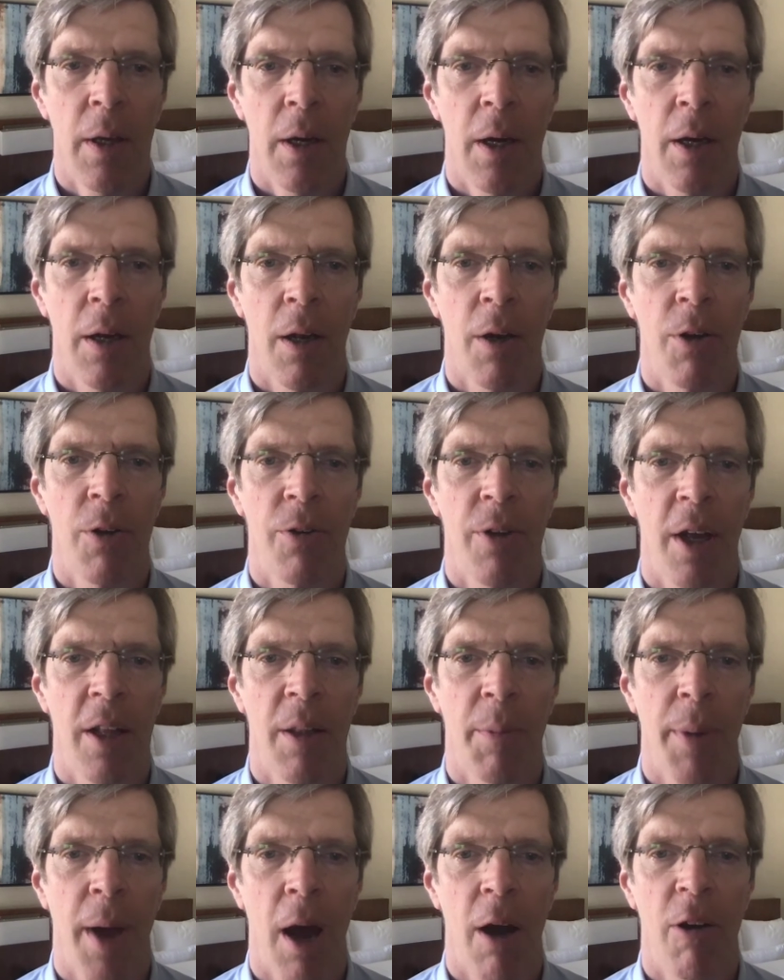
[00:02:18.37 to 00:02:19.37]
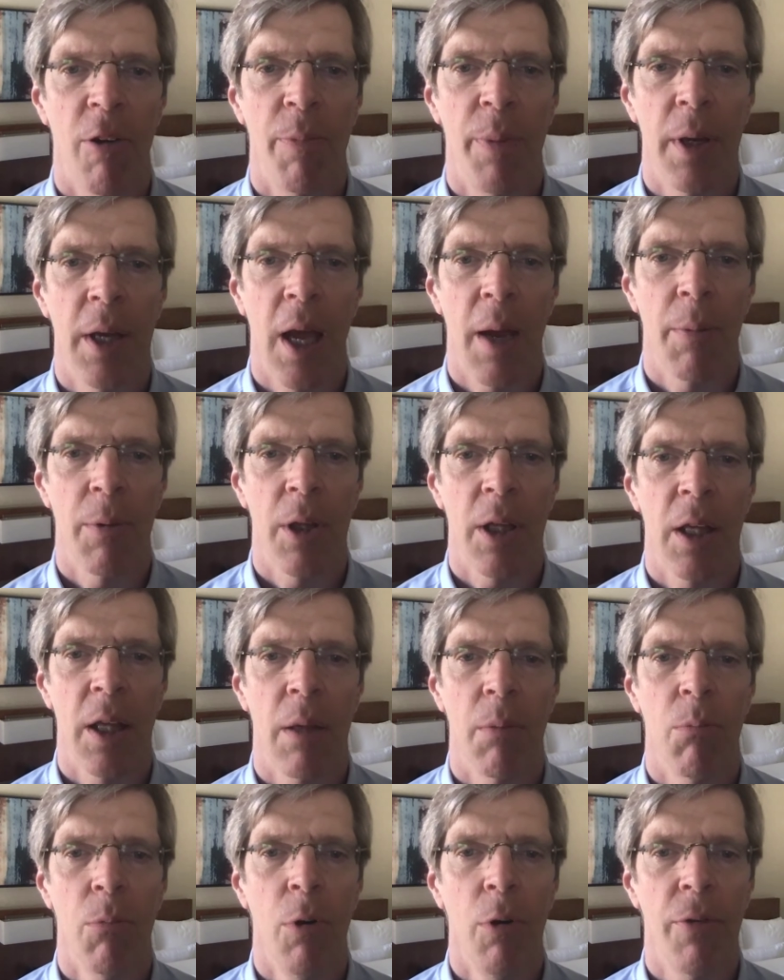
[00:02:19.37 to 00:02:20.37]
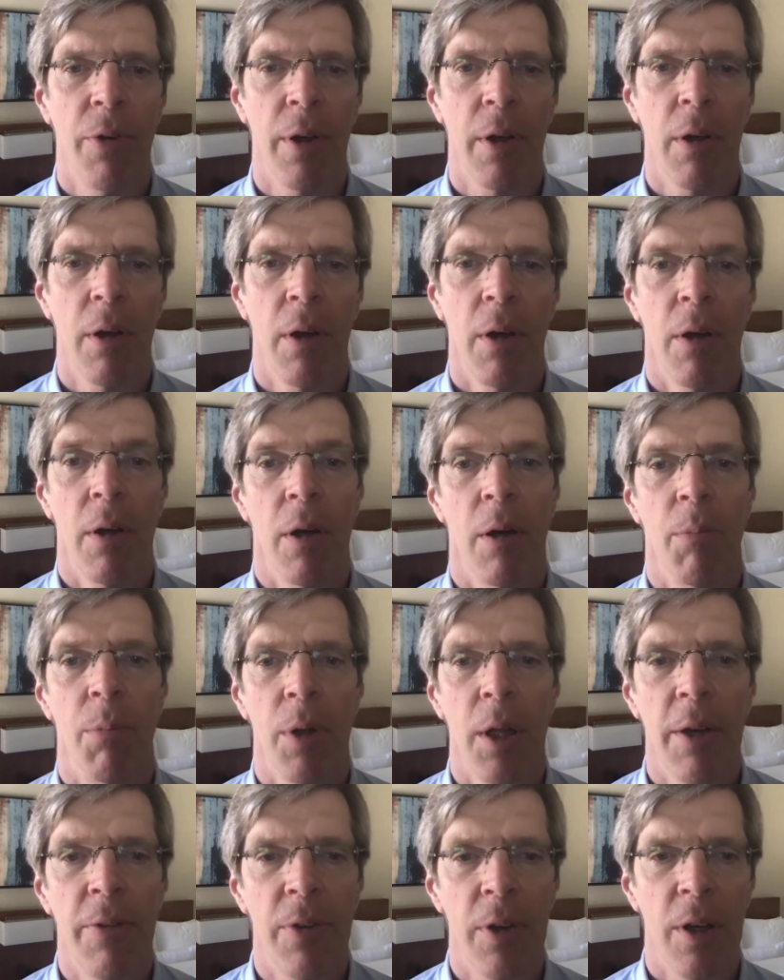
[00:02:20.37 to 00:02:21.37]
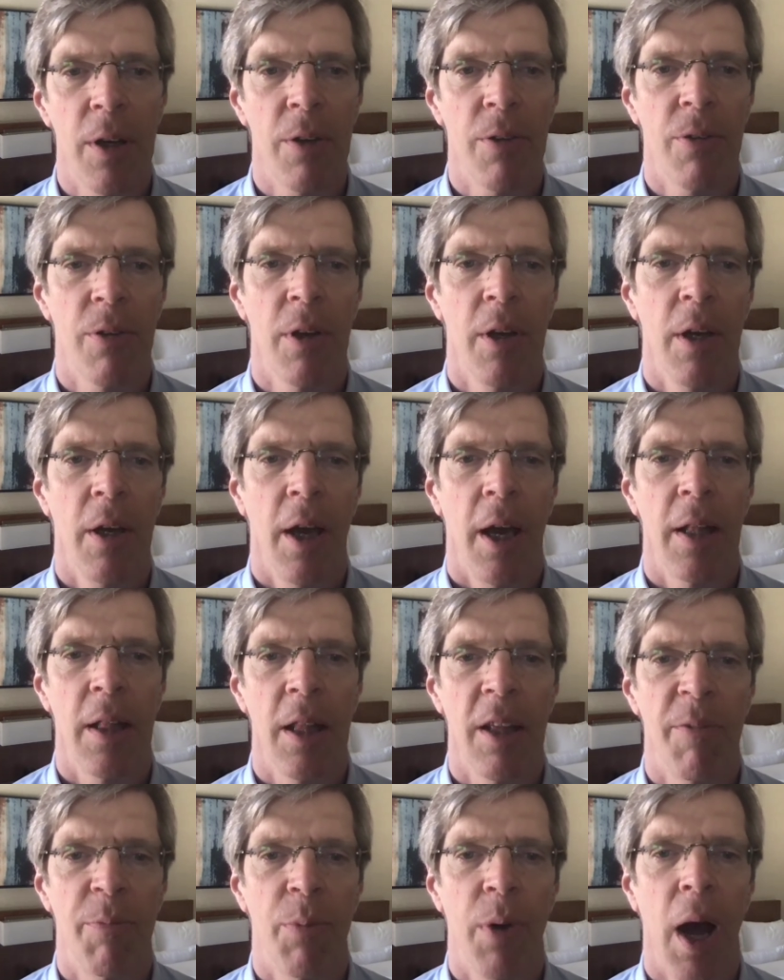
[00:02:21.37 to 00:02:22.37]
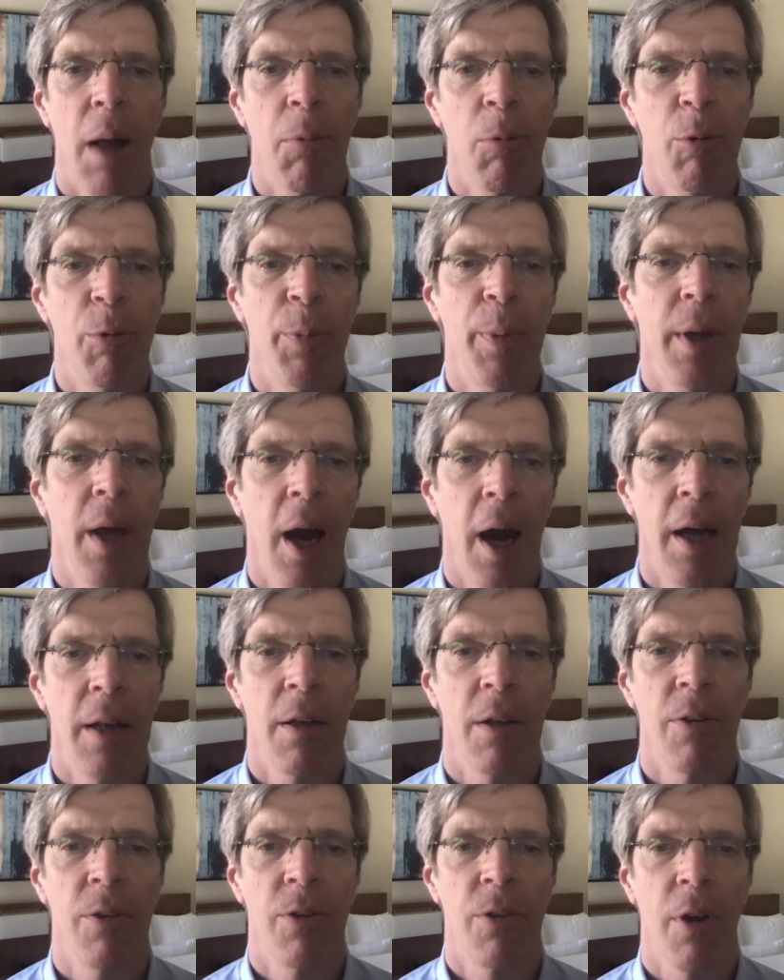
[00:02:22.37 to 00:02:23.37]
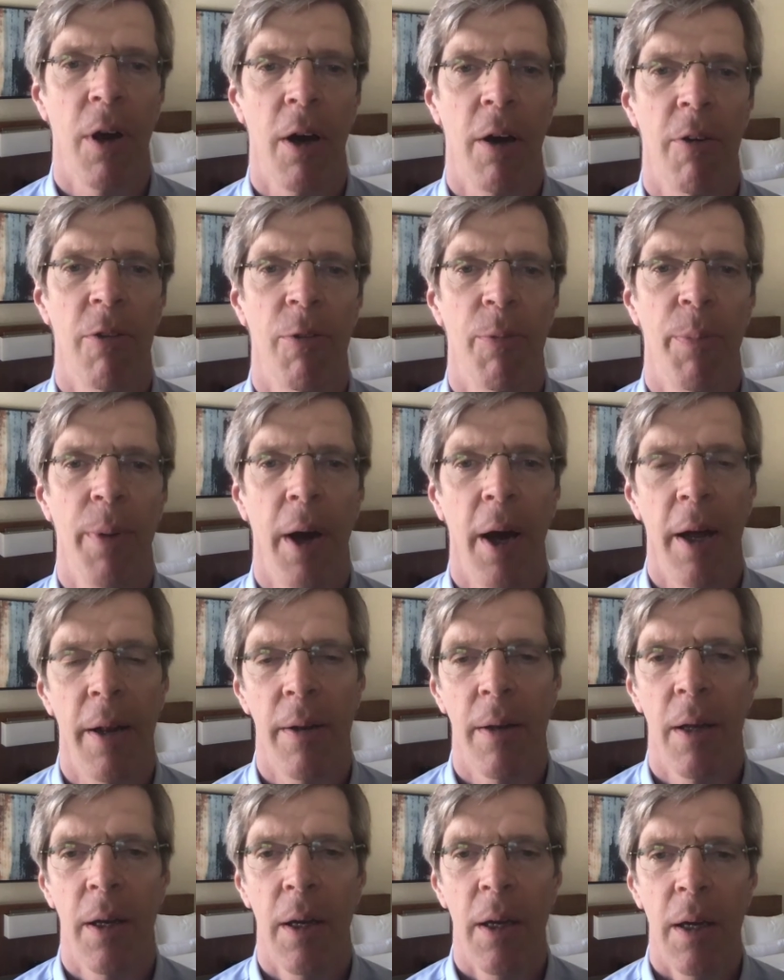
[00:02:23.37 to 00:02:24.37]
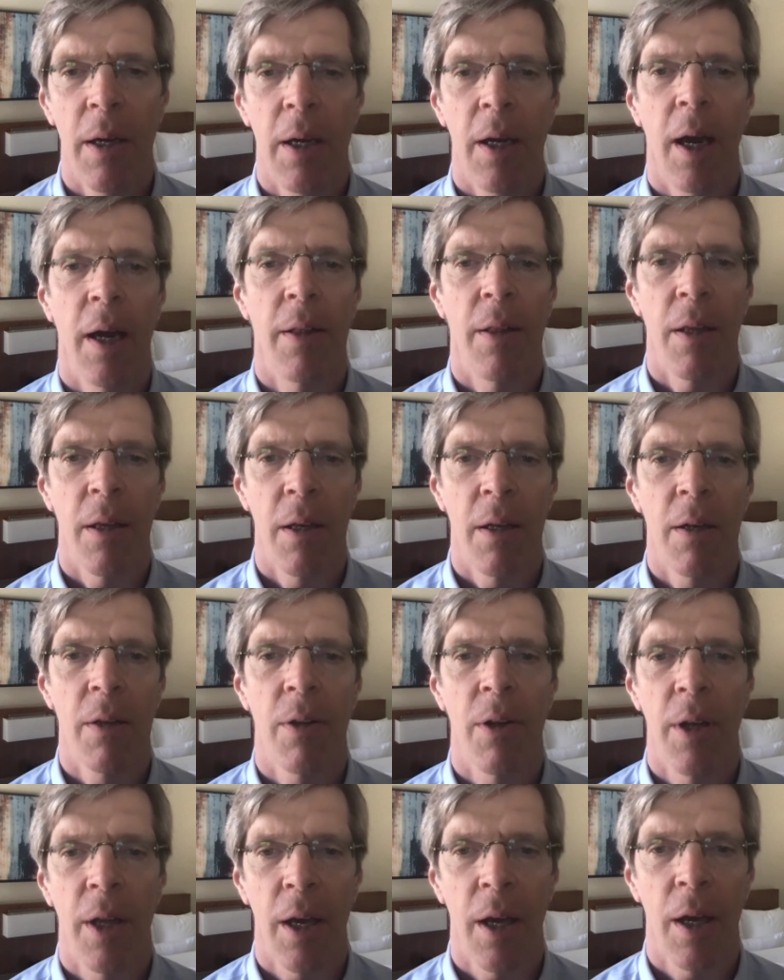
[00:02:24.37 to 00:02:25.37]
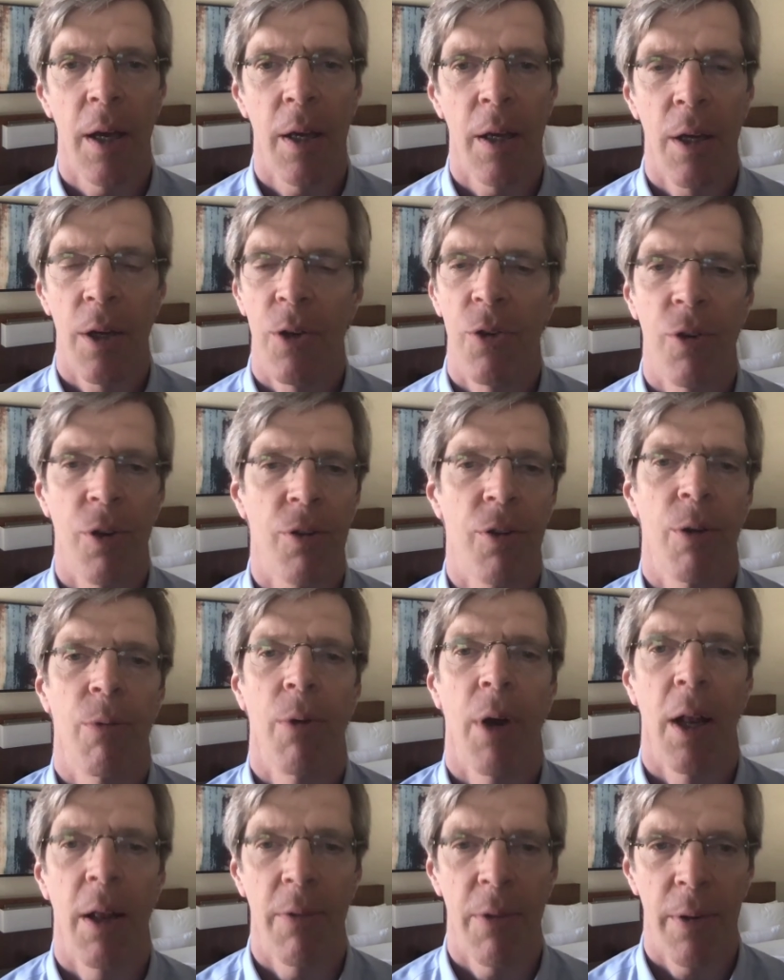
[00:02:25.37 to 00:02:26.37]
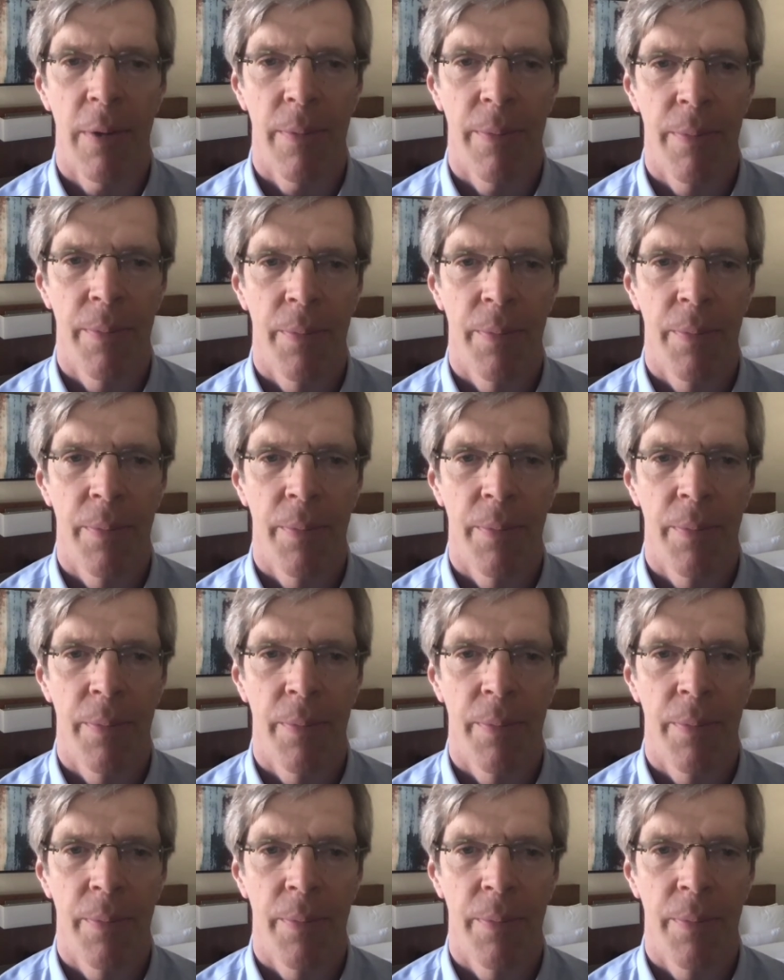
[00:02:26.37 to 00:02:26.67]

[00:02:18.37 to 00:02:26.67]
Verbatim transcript: And understand the power of being able to keep moving, oblivious, and leave problems behind unsolved, but at the end of the day, just irrelevant.